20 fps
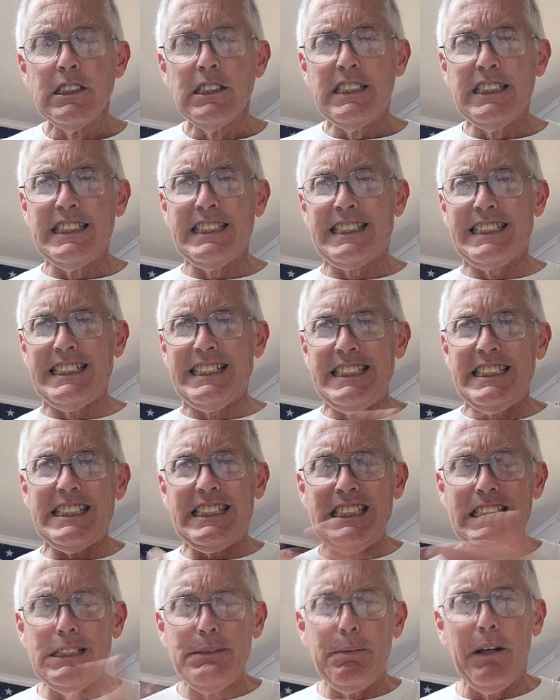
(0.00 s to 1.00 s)
You gotta
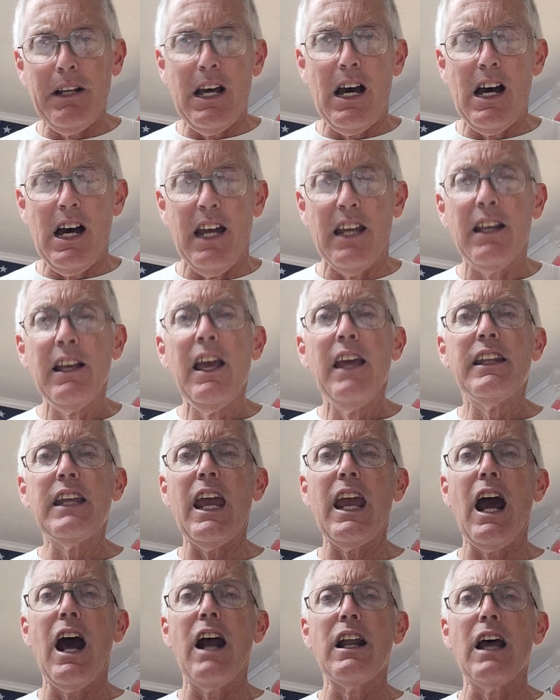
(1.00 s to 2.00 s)
keep an eye.
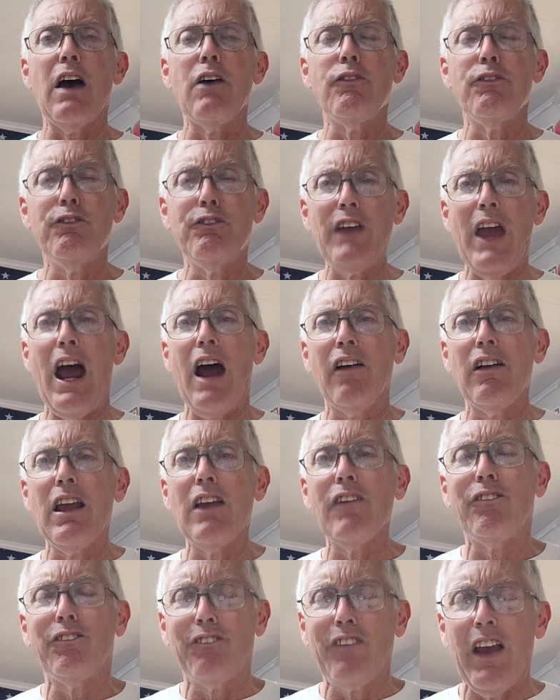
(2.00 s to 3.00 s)
They are the
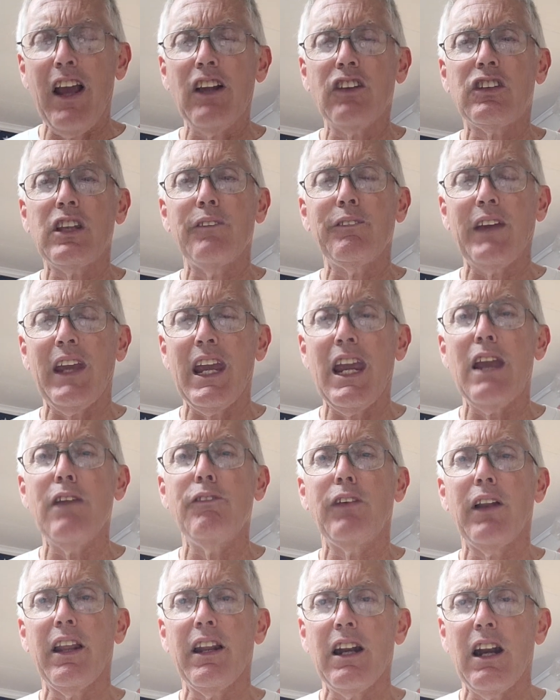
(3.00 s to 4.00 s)
very face of
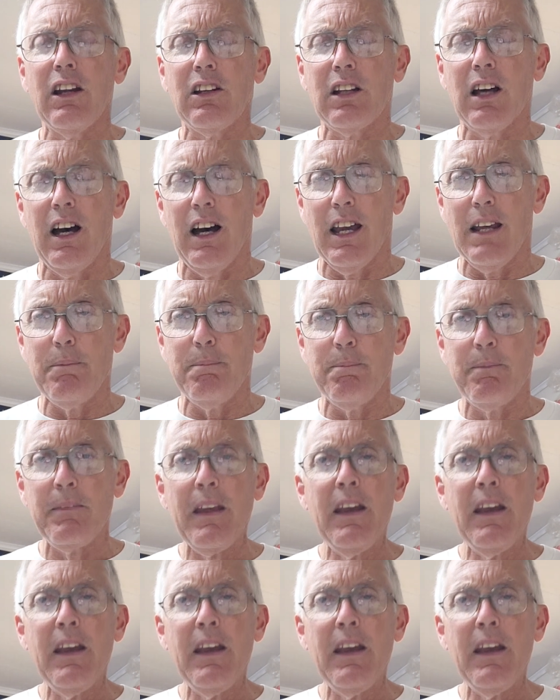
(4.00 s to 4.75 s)
evil in their time.